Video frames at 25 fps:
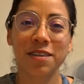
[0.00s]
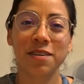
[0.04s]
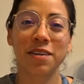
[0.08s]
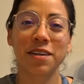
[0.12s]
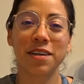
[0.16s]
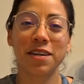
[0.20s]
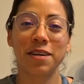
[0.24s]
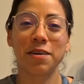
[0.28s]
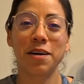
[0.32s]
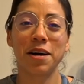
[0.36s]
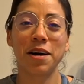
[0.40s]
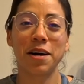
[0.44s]

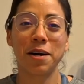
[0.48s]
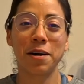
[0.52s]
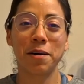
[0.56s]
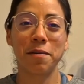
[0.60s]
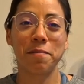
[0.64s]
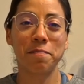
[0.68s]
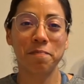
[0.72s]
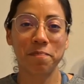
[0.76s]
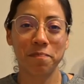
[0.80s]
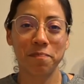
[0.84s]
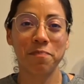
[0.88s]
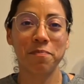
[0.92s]

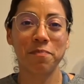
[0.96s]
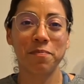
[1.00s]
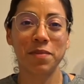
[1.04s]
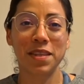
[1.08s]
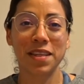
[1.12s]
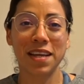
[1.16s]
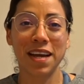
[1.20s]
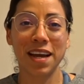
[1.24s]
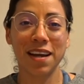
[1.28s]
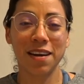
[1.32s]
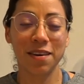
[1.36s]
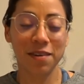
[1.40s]
but
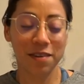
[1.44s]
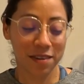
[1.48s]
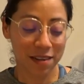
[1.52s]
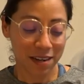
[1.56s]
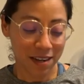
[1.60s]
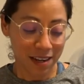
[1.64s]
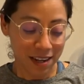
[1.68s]
that